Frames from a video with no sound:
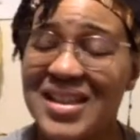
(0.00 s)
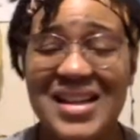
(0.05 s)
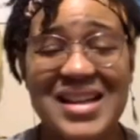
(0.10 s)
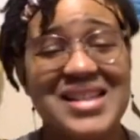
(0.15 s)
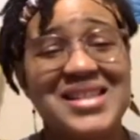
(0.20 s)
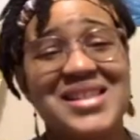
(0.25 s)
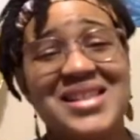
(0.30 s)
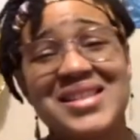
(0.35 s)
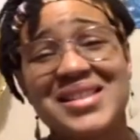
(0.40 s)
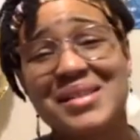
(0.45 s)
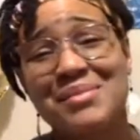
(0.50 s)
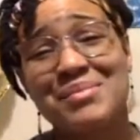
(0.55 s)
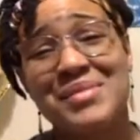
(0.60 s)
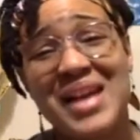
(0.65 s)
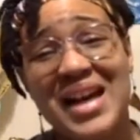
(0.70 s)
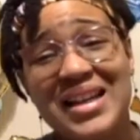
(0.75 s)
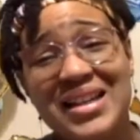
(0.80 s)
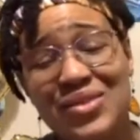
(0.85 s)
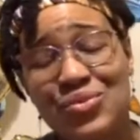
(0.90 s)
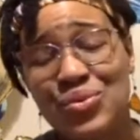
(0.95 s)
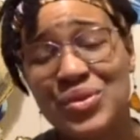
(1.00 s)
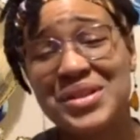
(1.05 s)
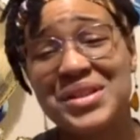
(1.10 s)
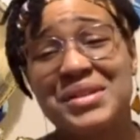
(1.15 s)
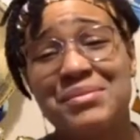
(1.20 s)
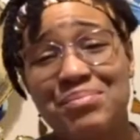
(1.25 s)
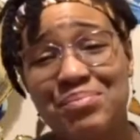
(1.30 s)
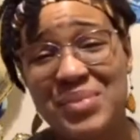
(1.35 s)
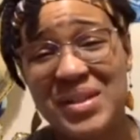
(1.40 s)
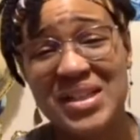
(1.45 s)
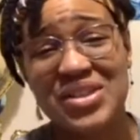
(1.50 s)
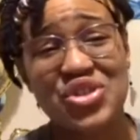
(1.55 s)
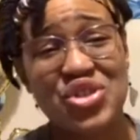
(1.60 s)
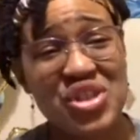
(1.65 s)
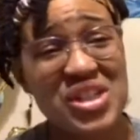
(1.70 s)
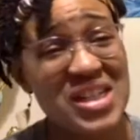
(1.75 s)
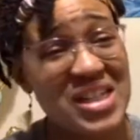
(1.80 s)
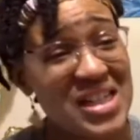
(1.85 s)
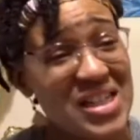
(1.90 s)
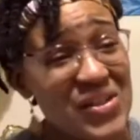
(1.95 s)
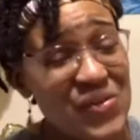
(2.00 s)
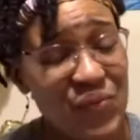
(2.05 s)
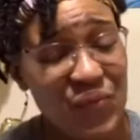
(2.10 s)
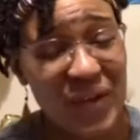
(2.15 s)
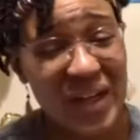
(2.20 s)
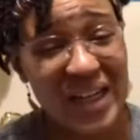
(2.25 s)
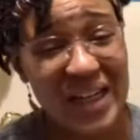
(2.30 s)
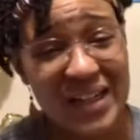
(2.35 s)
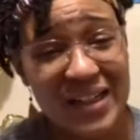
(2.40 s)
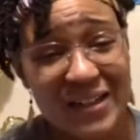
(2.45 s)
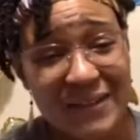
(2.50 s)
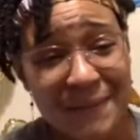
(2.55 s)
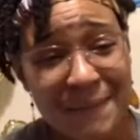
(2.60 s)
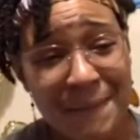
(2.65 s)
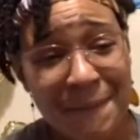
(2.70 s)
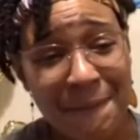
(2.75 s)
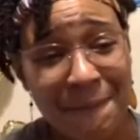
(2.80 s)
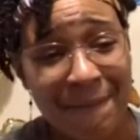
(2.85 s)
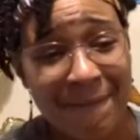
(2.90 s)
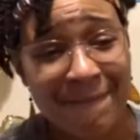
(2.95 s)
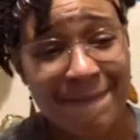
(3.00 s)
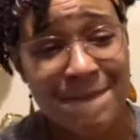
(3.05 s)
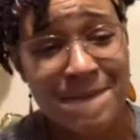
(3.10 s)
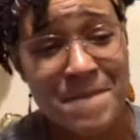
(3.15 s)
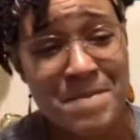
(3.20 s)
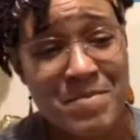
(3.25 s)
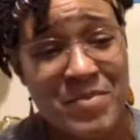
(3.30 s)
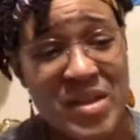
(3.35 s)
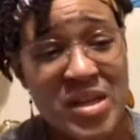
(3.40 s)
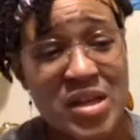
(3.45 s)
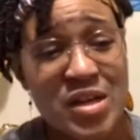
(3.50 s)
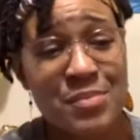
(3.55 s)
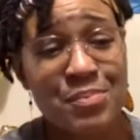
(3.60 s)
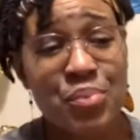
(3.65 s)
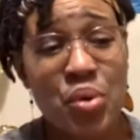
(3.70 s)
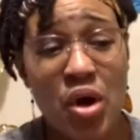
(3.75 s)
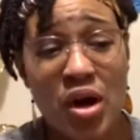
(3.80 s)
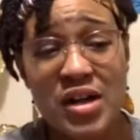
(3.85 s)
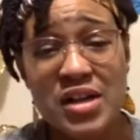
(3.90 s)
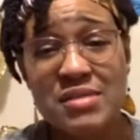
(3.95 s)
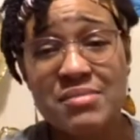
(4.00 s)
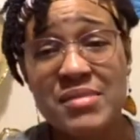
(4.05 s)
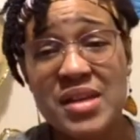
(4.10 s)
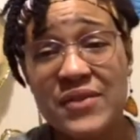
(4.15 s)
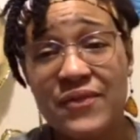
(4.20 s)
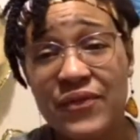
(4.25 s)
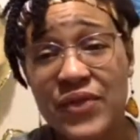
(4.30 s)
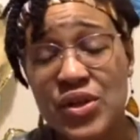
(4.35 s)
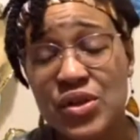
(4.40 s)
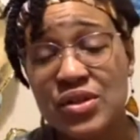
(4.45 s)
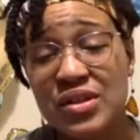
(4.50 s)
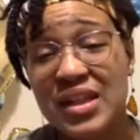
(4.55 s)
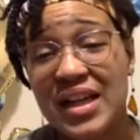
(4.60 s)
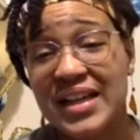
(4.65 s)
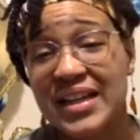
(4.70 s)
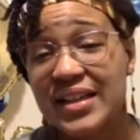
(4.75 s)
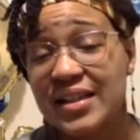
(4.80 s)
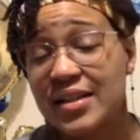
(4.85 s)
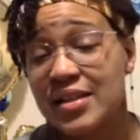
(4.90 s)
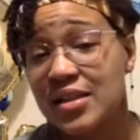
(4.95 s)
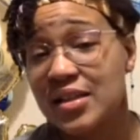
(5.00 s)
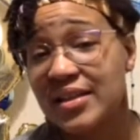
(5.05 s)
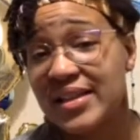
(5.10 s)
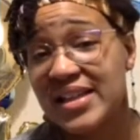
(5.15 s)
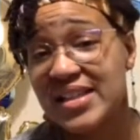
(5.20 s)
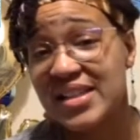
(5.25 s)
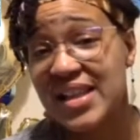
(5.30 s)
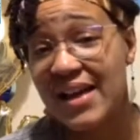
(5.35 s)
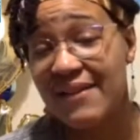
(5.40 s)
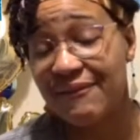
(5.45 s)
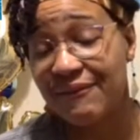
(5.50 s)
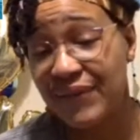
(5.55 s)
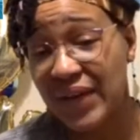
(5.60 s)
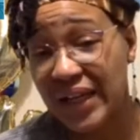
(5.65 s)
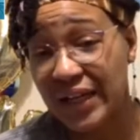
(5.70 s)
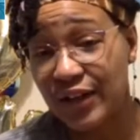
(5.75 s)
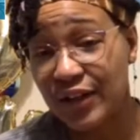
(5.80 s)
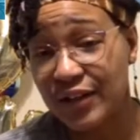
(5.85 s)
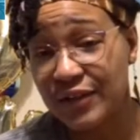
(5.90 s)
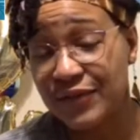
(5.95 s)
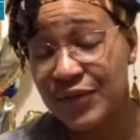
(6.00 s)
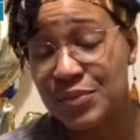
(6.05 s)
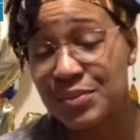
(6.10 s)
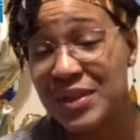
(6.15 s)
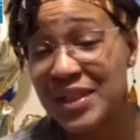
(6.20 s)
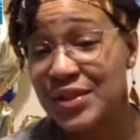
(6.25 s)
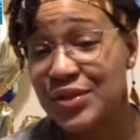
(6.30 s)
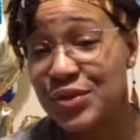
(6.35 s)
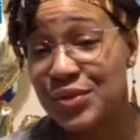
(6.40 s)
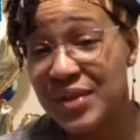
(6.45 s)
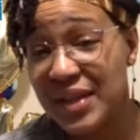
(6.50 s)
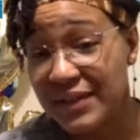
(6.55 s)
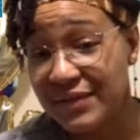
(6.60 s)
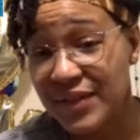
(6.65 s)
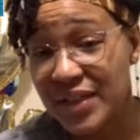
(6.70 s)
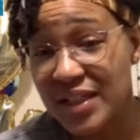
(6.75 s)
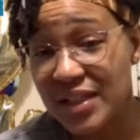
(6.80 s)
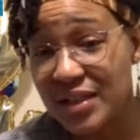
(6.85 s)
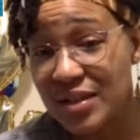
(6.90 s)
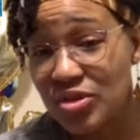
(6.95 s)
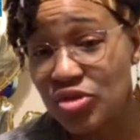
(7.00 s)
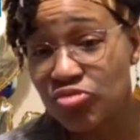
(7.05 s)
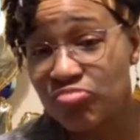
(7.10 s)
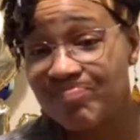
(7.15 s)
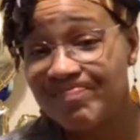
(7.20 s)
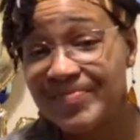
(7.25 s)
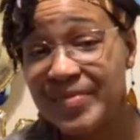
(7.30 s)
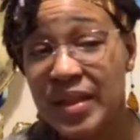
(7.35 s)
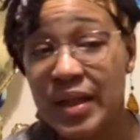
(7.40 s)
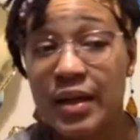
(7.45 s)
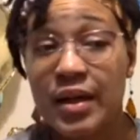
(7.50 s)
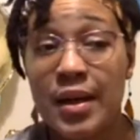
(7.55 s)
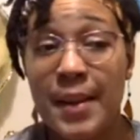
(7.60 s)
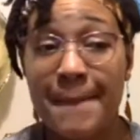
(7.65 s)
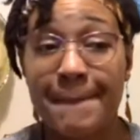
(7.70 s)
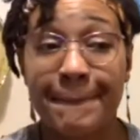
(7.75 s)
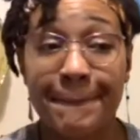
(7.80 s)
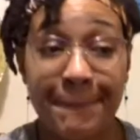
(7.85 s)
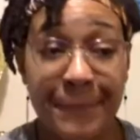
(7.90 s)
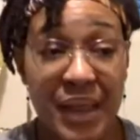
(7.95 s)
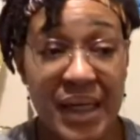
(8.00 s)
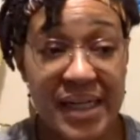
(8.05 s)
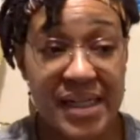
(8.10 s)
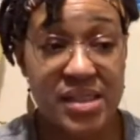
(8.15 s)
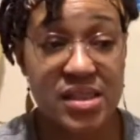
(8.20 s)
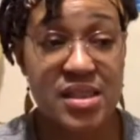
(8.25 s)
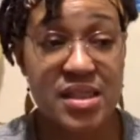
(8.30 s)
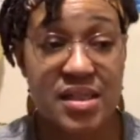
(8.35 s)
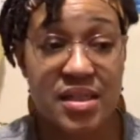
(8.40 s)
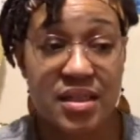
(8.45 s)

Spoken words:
and since I'm not a really big cheese fan, part of me feel like that's not fair for me to do that video. But